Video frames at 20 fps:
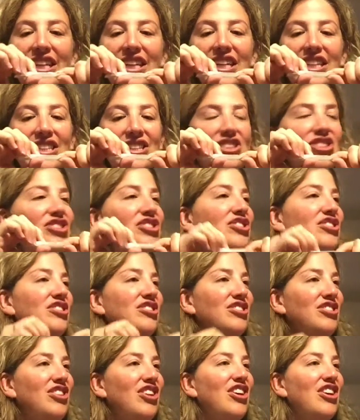
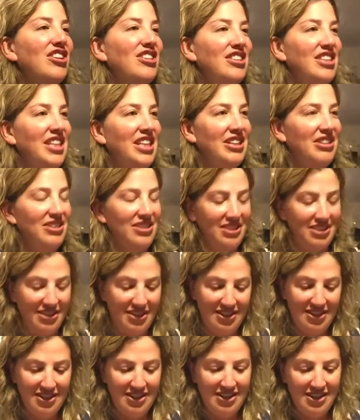inch long needle
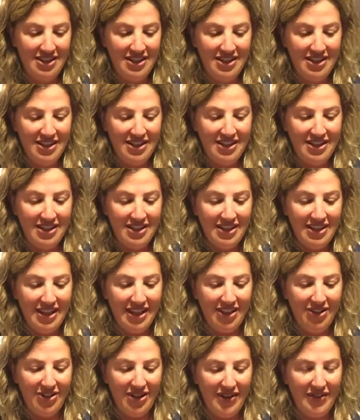
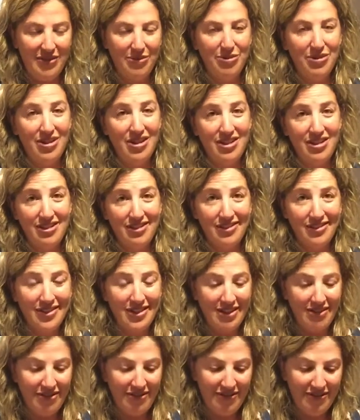that you have to put into
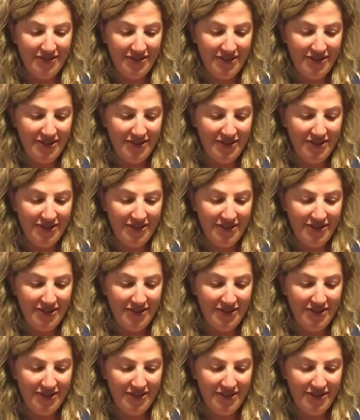yourself.